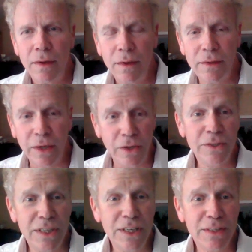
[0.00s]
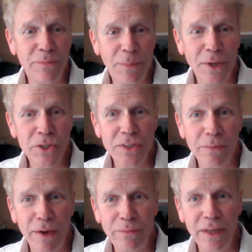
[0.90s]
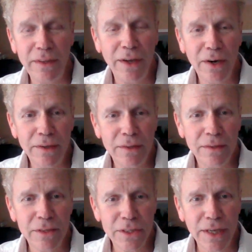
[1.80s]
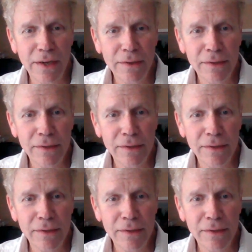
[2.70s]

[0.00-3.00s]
Did you see some pictures of my feet there just now?